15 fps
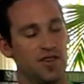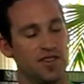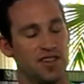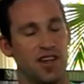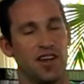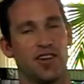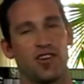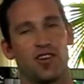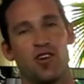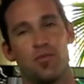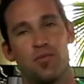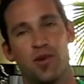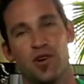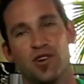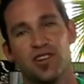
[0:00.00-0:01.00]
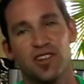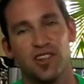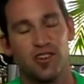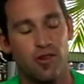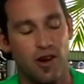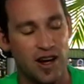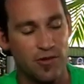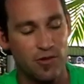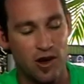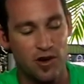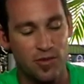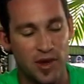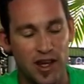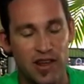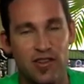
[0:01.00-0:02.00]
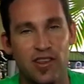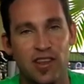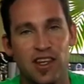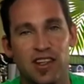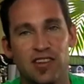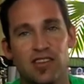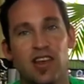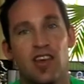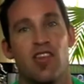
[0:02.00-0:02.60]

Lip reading: was I got burnt in a trade a while back thinking